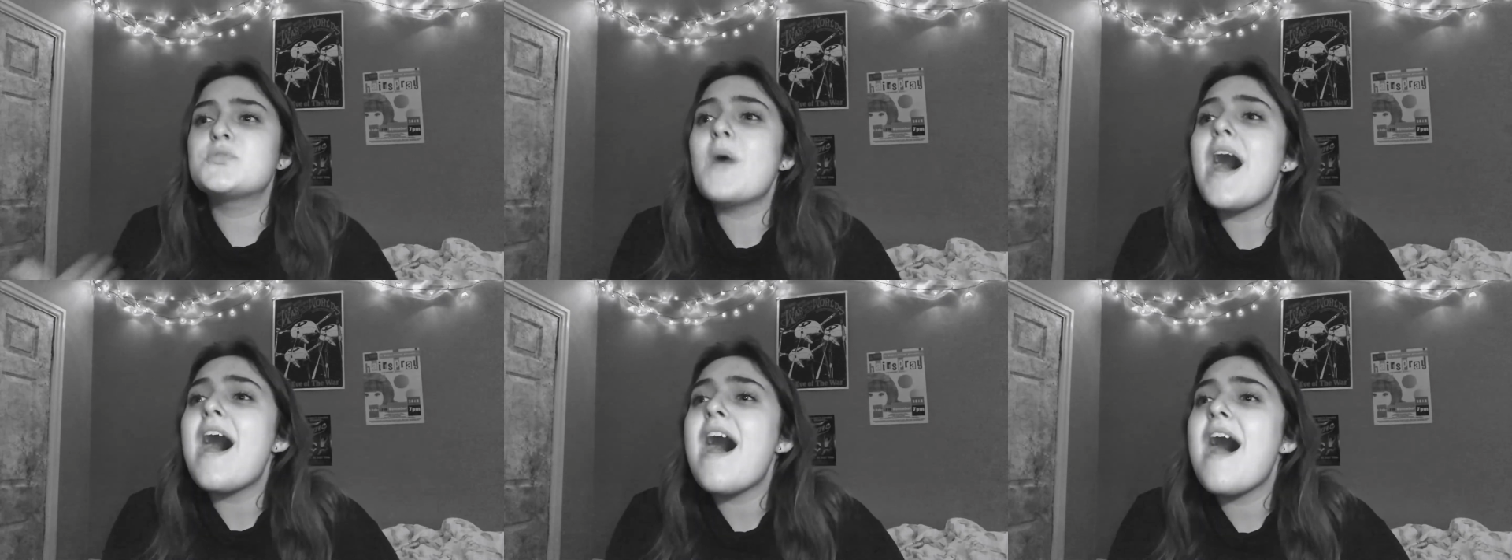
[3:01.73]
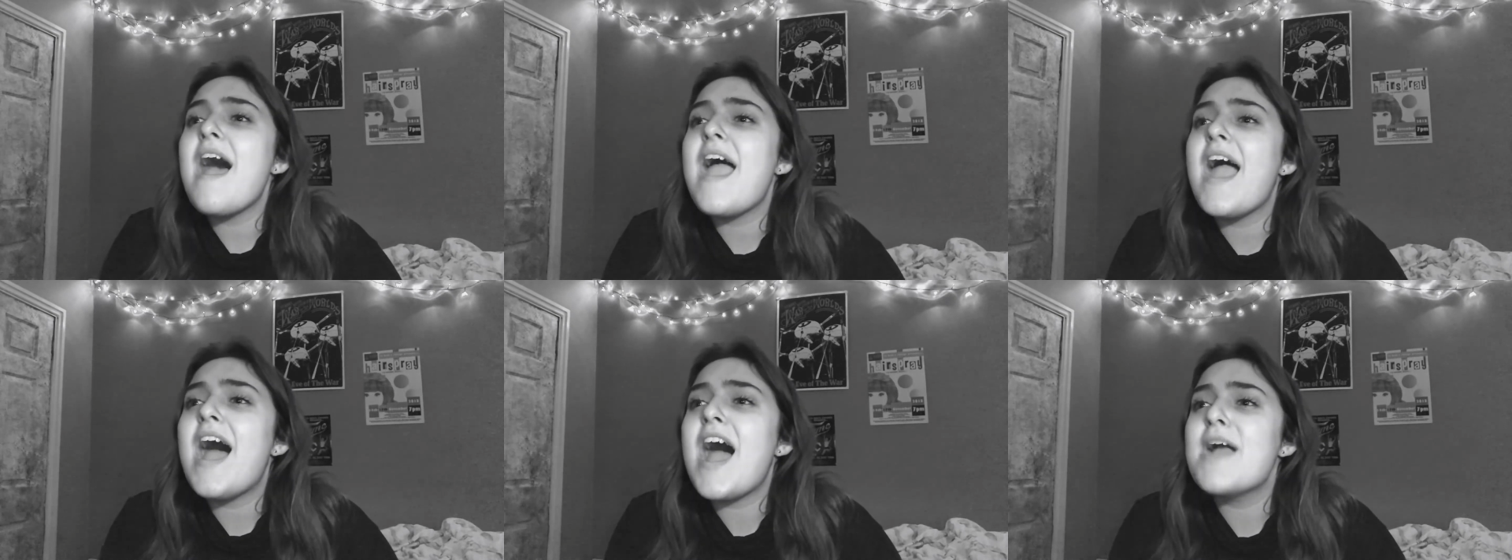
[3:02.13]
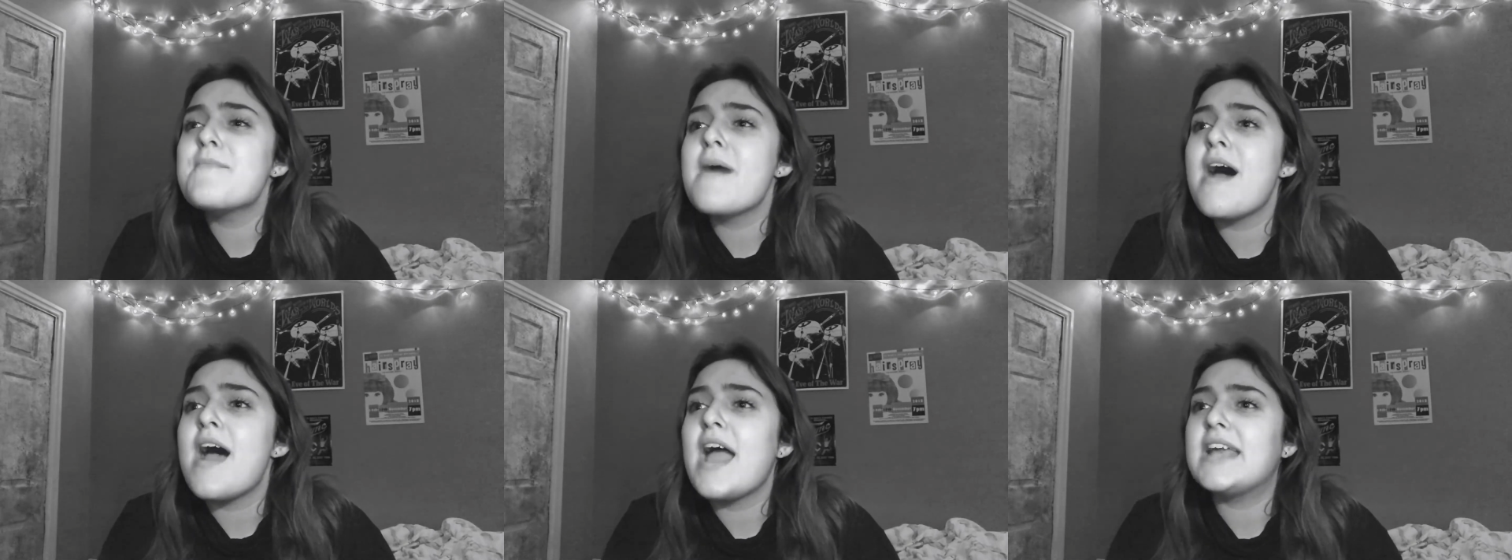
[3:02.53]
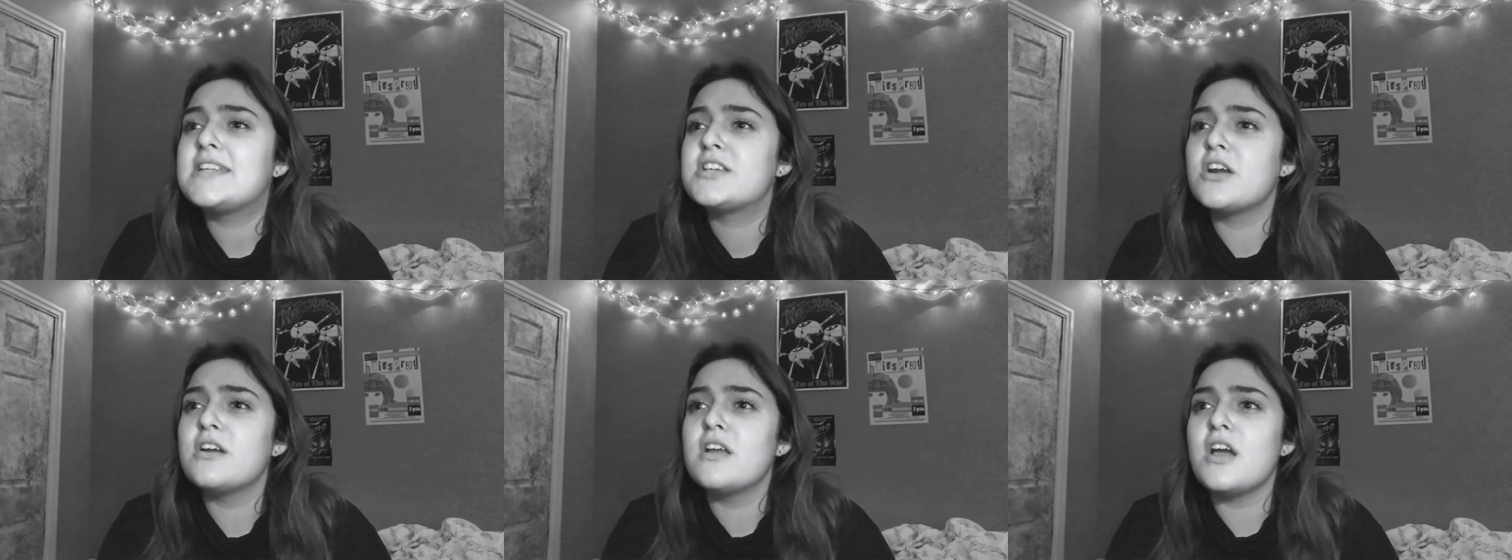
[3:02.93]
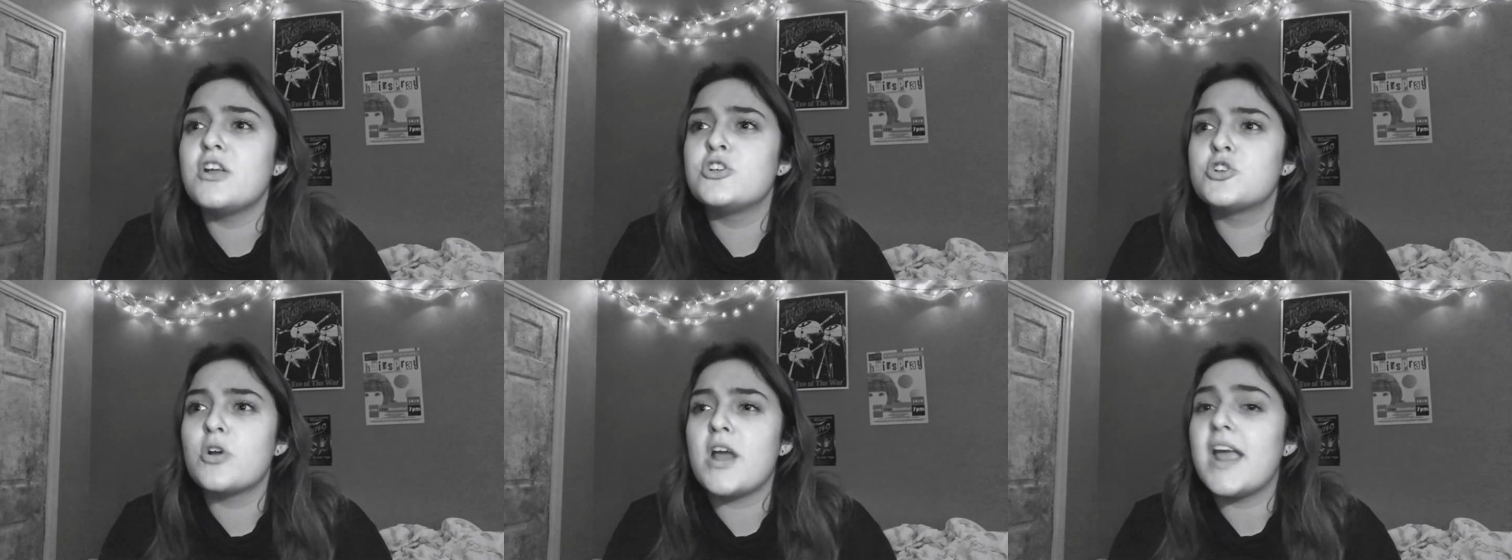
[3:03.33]
is why I might turn
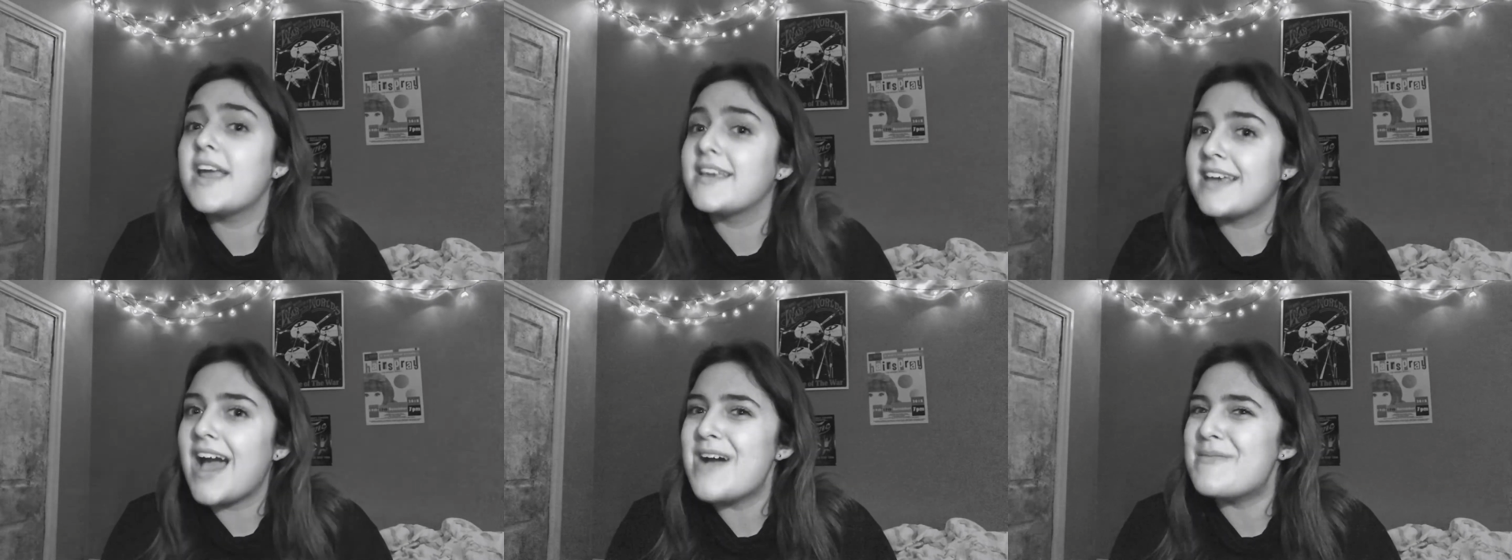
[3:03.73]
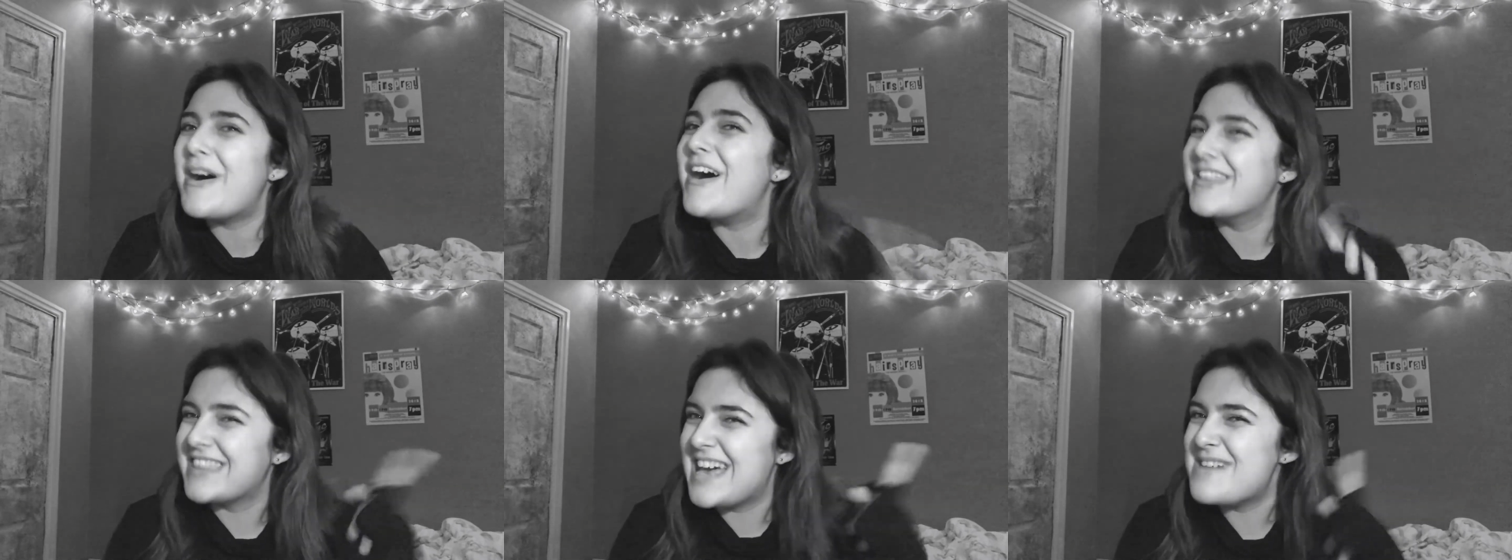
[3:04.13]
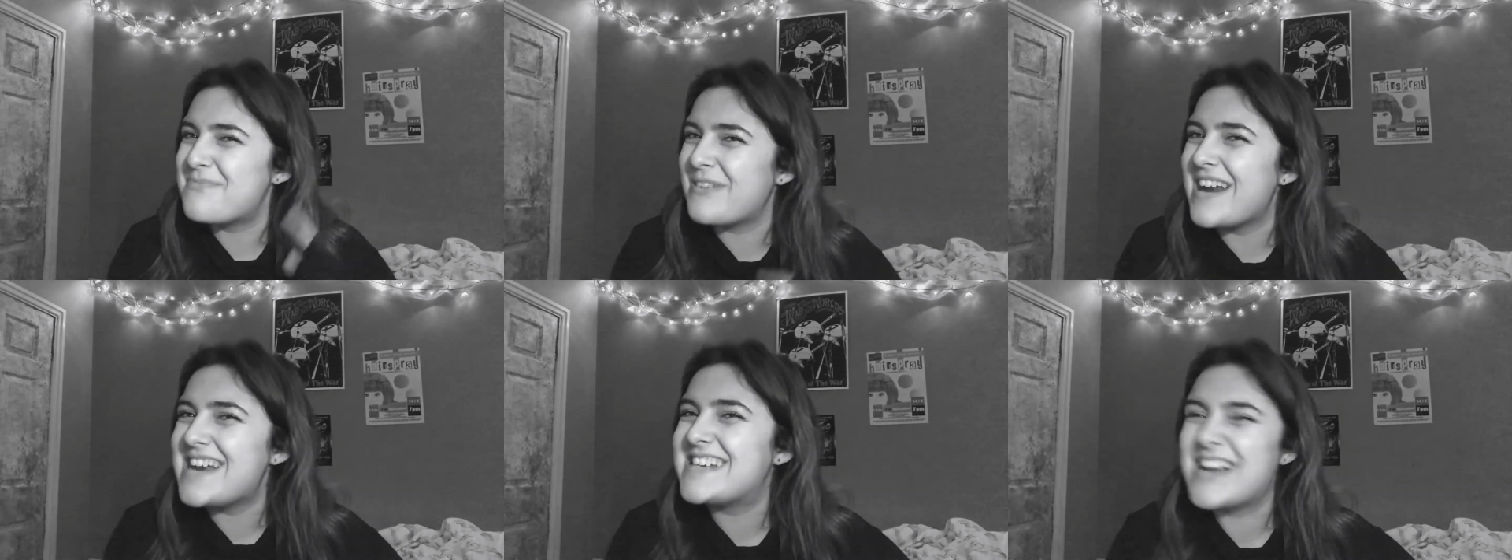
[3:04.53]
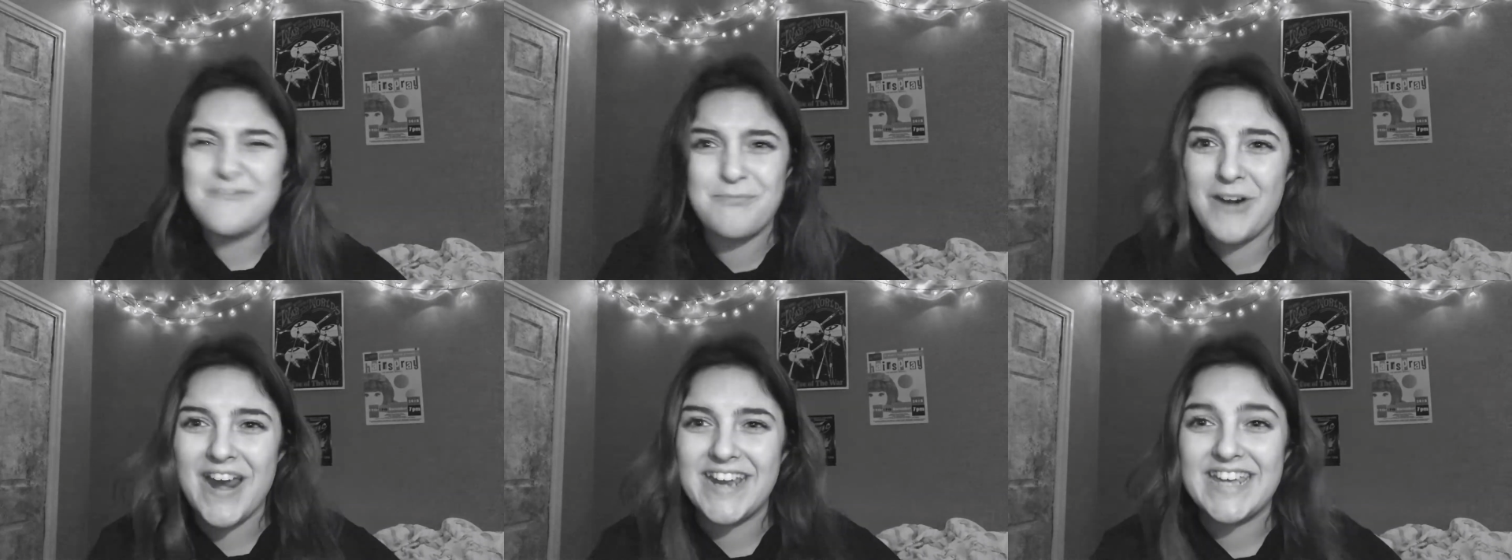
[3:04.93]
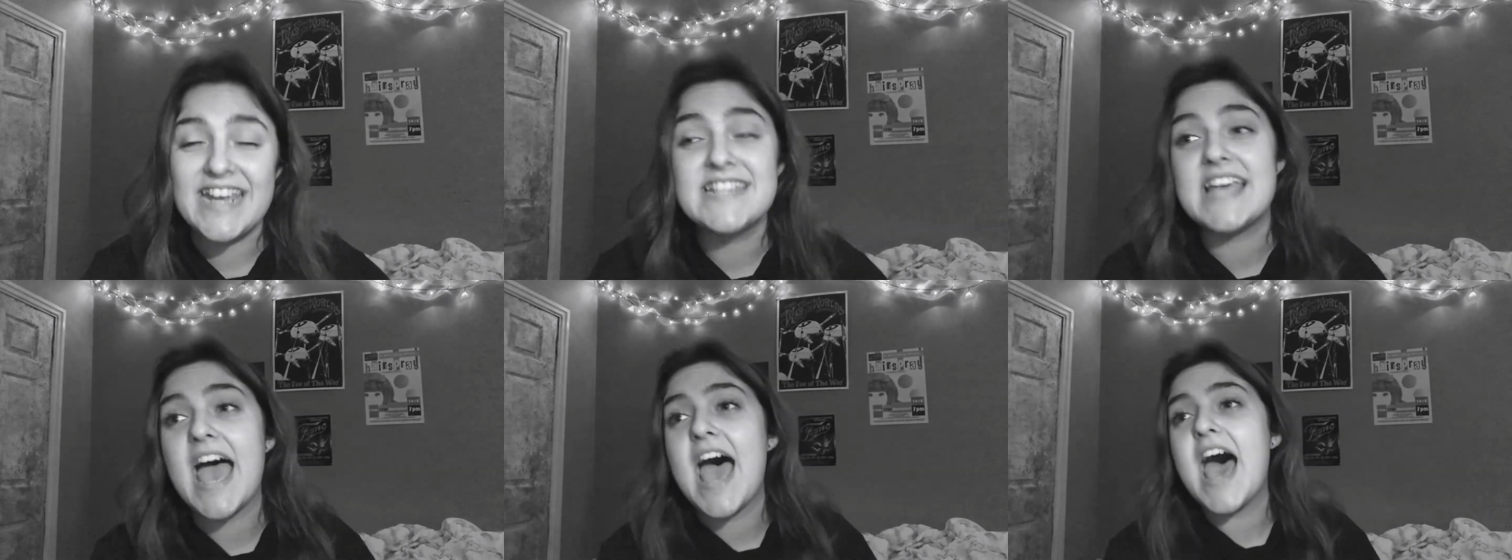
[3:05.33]
a drink. I'm on the brink of
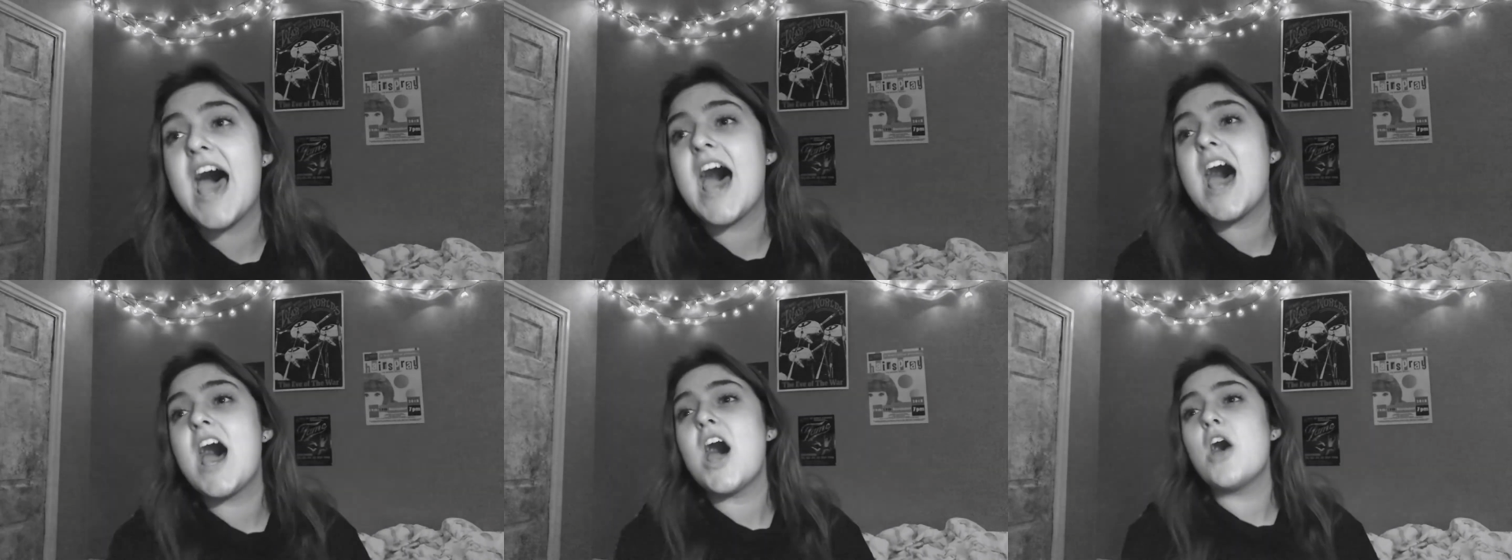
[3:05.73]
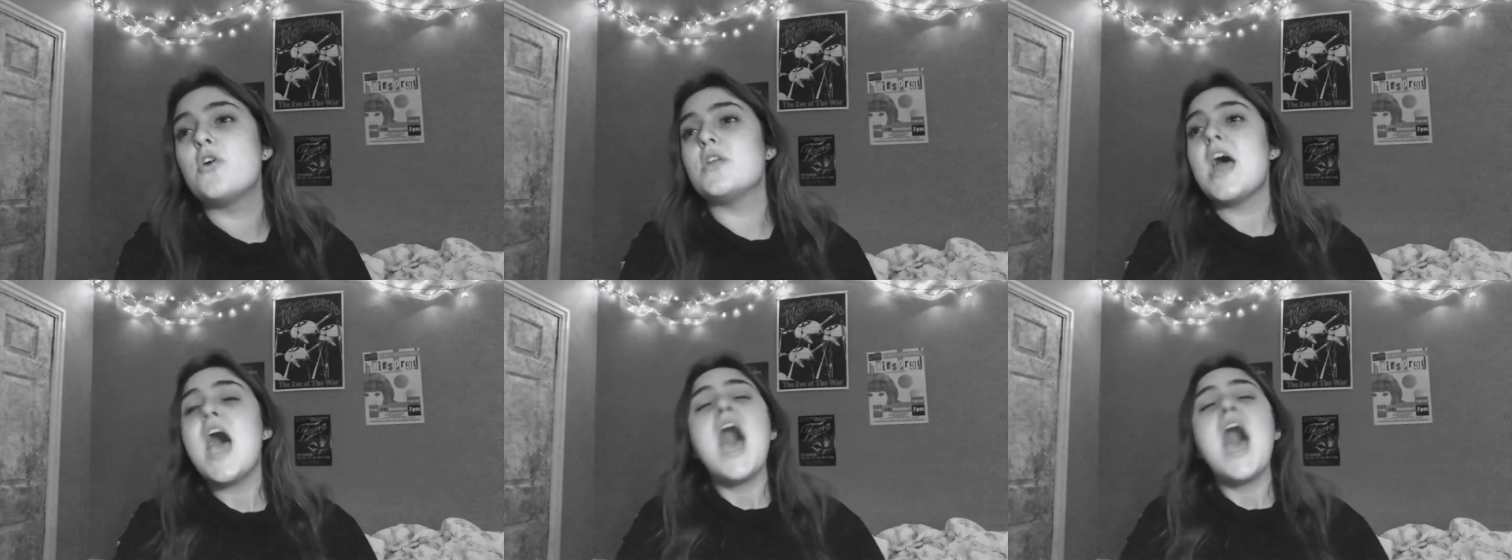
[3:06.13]
breaking down.